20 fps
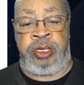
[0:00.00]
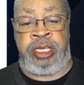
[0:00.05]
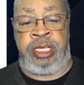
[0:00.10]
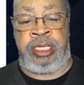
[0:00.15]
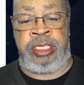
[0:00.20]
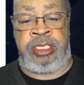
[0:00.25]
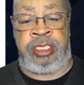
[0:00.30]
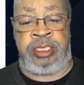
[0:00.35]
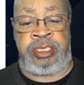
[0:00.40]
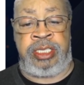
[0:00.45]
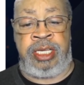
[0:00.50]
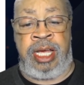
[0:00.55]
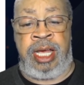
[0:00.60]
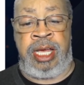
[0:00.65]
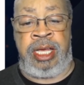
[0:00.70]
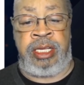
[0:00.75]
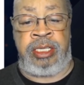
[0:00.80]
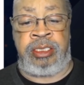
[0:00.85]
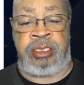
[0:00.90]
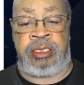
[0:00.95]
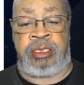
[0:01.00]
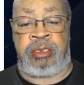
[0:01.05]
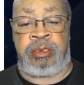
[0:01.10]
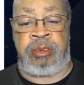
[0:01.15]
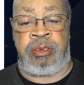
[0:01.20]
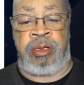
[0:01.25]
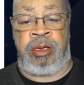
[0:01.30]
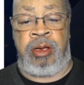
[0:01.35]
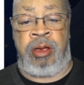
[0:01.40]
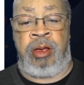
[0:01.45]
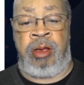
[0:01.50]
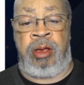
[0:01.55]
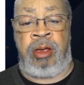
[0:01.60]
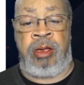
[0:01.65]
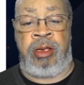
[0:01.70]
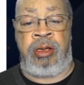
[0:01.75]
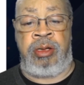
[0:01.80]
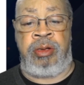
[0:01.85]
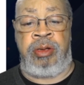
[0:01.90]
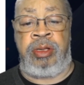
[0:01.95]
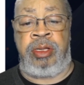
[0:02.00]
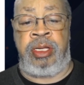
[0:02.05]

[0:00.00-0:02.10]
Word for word: Designs on